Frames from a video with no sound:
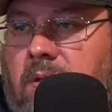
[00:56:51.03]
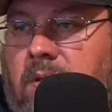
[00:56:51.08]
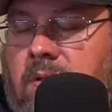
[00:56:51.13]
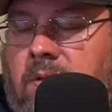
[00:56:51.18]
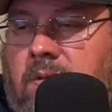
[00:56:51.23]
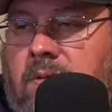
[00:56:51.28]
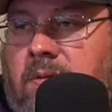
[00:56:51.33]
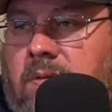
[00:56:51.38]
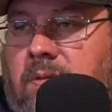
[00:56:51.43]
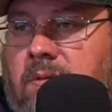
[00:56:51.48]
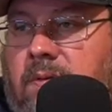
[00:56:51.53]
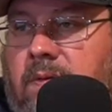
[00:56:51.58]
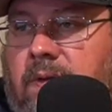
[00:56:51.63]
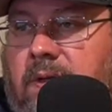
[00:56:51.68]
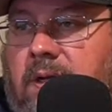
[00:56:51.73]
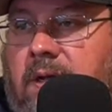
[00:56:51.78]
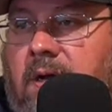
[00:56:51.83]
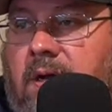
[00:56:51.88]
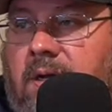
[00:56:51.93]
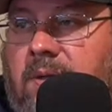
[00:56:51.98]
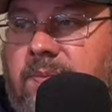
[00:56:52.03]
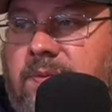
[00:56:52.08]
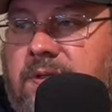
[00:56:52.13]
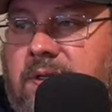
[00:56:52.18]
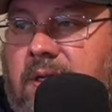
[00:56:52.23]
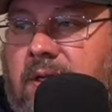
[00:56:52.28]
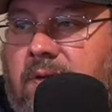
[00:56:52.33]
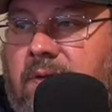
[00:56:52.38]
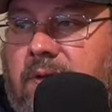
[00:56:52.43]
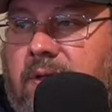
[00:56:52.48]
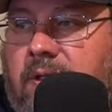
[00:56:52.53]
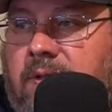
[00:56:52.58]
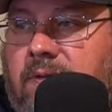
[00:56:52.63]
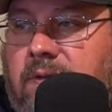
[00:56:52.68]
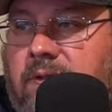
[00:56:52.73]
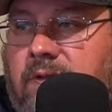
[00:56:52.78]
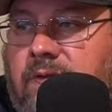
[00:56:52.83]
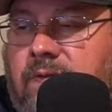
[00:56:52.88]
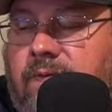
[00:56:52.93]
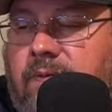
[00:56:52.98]
The Cubs
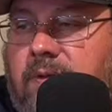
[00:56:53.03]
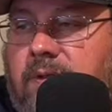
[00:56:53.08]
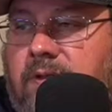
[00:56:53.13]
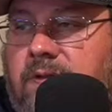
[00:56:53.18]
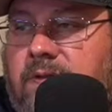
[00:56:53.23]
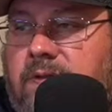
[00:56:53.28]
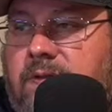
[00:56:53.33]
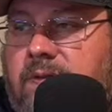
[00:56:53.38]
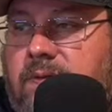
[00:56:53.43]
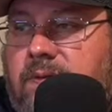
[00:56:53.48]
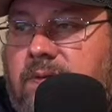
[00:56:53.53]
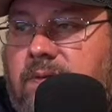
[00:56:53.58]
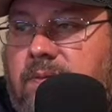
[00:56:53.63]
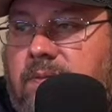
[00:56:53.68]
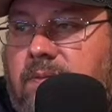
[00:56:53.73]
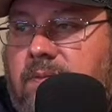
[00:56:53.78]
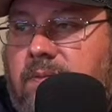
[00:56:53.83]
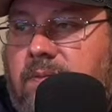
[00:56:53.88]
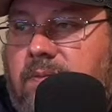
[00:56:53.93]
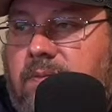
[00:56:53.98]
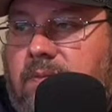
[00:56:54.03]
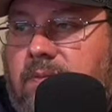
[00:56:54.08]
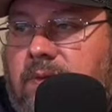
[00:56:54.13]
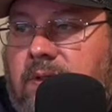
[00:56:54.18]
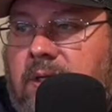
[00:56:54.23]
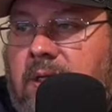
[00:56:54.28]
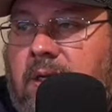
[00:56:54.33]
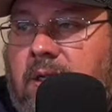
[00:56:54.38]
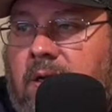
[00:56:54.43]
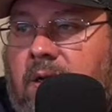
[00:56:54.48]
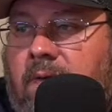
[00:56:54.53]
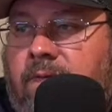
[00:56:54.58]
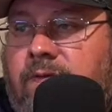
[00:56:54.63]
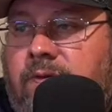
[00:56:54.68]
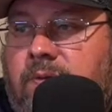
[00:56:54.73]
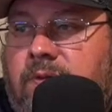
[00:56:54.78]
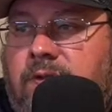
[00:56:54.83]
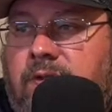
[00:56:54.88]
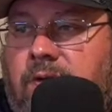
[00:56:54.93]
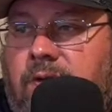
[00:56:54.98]
is getting off
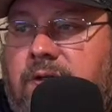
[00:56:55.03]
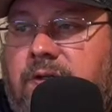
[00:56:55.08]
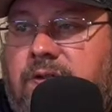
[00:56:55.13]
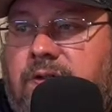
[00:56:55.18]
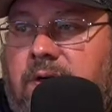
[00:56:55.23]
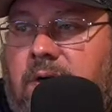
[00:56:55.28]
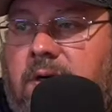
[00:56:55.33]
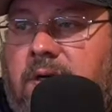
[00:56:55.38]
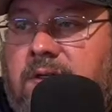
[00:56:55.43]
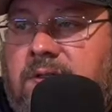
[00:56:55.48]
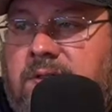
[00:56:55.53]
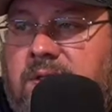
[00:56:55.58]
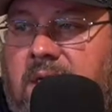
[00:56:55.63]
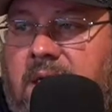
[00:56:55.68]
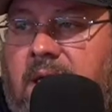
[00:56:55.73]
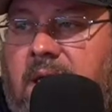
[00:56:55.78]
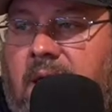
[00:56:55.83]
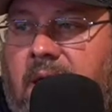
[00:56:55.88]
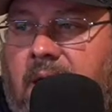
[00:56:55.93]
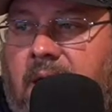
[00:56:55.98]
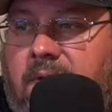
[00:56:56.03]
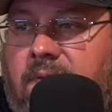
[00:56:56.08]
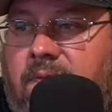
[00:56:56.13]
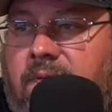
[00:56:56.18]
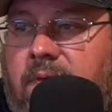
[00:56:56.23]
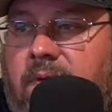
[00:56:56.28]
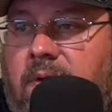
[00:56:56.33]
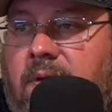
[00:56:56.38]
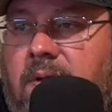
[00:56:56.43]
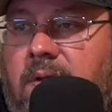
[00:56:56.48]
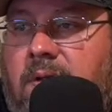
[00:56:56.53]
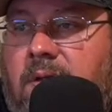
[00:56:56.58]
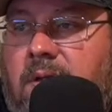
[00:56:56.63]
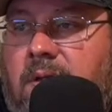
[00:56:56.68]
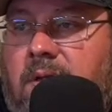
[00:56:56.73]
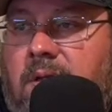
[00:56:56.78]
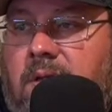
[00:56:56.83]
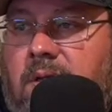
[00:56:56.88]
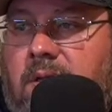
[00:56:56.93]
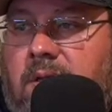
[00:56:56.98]
to as good a start as they have.
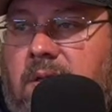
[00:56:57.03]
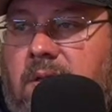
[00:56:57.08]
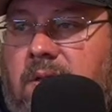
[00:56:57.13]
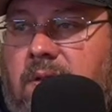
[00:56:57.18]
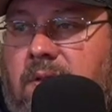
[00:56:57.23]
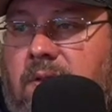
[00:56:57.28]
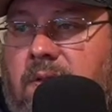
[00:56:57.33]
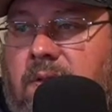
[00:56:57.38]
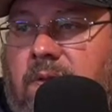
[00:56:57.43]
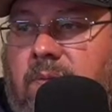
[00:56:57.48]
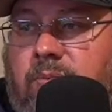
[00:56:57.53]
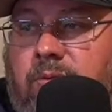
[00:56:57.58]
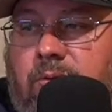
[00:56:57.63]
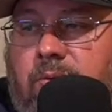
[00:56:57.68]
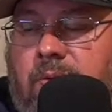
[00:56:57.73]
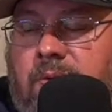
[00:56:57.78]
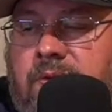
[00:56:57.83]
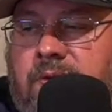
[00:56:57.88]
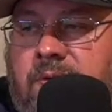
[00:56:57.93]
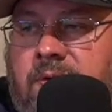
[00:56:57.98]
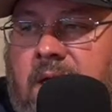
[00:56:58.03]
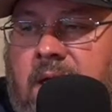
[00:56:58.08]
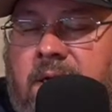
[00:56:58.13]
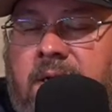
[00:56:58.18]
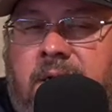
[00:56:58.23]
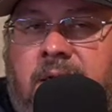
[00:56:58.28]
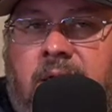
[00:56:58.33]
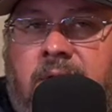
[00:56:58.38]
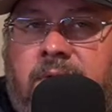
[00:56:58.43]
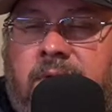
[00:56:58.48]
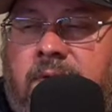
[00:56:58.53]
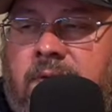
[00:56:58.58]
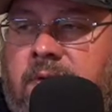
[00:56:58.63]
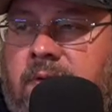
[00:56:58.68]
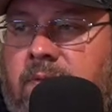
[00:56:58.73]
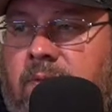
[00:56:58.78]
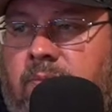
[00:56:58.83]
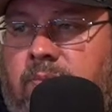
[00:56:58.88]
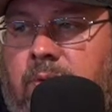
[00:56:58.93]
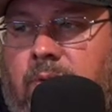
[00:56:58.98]
The Brewers are knocking
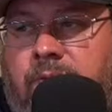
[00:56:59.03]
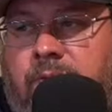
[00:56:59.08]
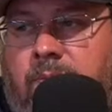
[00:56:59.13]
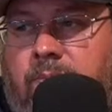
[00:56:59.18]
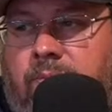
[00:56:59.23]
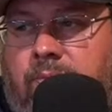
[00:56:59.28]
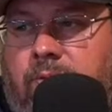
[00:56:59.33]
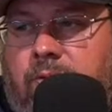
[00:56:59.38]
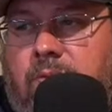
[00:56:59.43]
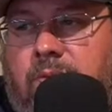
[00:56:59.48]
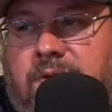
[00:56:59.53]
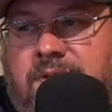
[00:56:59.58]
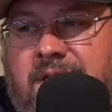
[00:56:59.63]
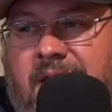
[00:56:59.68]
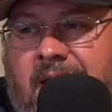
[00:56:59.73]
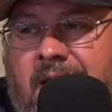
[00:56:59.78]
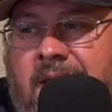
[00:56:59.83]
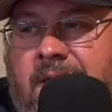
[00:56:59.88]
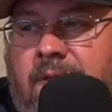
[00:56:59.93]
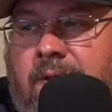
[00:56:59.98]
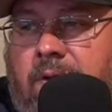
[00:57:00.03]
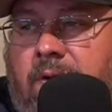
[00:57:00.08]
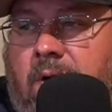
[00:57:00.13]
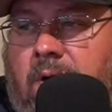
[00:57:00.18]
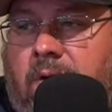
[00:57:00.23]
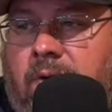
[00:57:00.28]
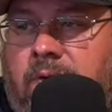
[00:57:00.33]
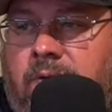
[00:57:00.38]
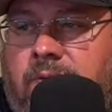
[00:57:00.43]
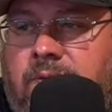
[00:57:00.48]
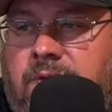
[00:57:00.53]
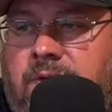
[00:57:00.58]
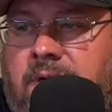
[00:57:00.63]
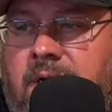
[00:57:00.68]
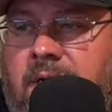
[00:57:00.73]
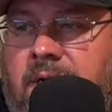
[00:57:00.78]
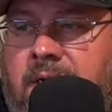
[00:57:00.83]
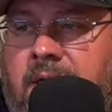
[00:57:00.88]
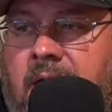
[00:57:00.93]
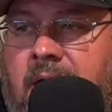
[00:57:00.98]
on both the Brewers and the Cardinals are
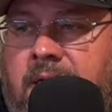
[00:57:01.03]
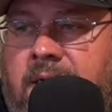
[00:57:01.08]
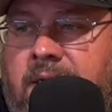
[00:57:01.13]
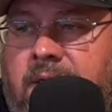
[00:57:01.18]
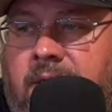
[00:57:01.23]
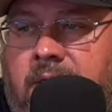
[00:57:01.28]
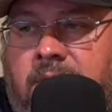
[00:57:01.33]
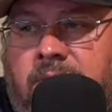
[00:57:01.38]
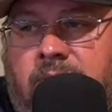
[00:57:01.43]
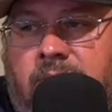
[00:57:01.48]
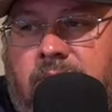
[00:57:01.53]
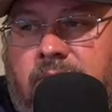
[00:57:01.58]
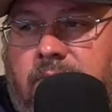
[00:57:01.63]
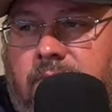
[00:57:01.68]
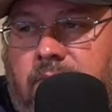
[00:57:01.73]
kind of knocking in.